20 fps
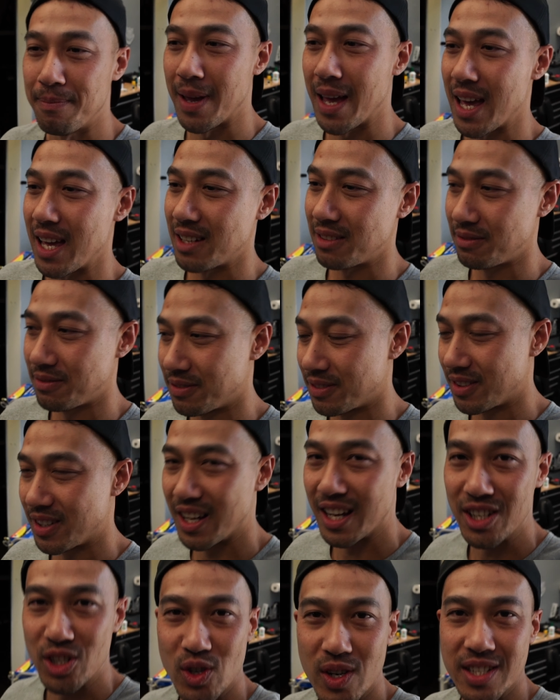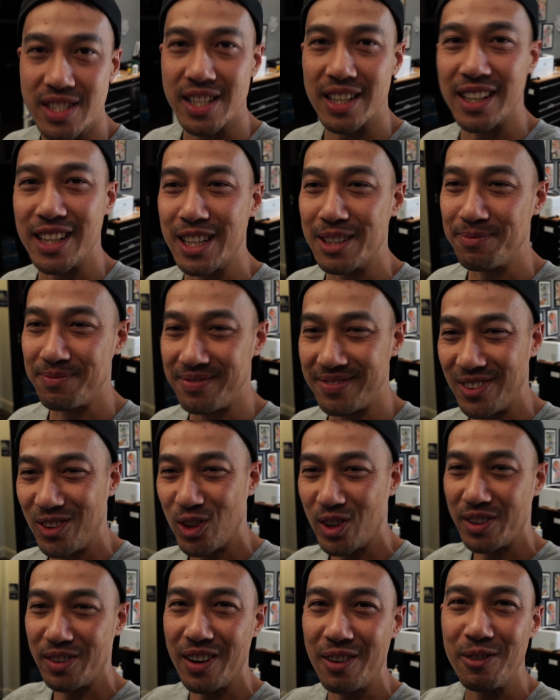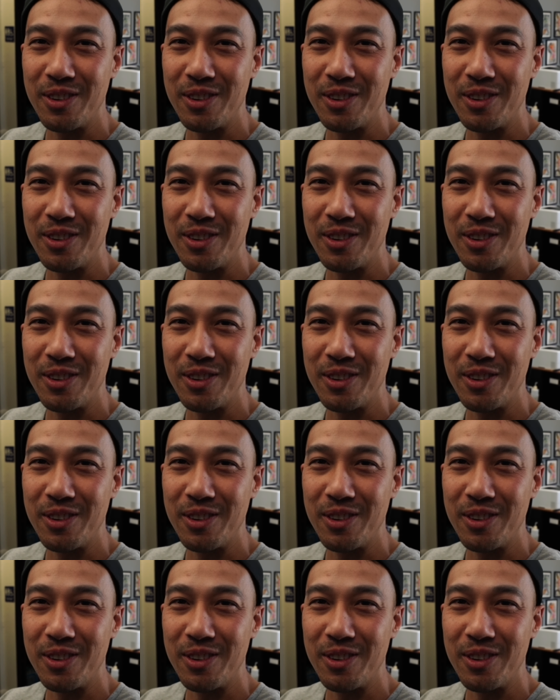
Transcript: Matt for not dressing up or